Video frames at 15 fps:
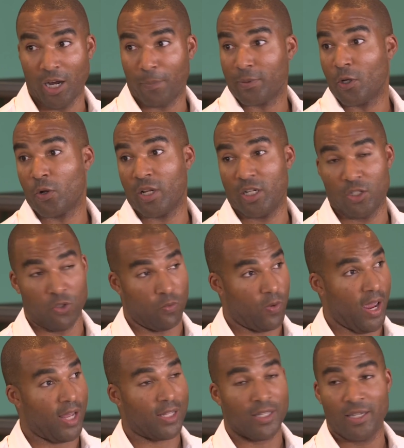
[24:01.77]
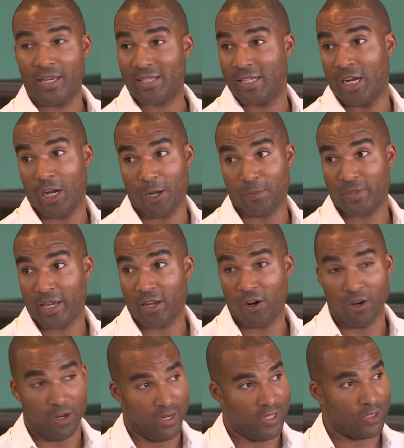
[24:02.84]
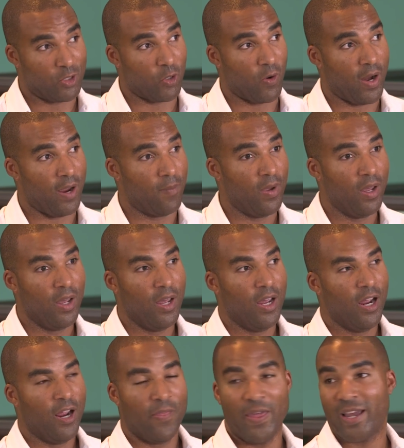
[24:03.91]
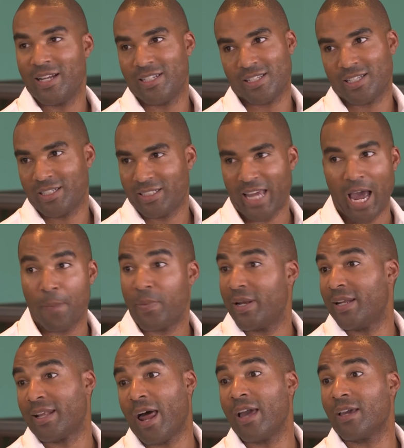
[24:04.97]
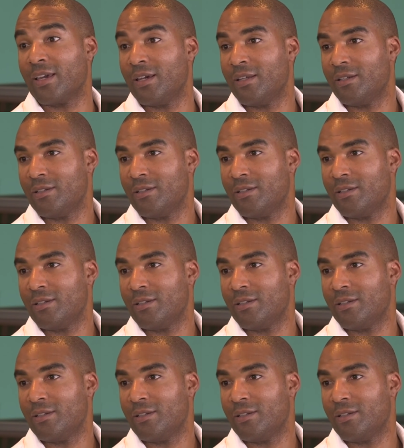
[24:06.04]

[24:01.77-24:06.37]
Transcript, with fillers: upload it directly as an update on Instagram they can just tap it and like it.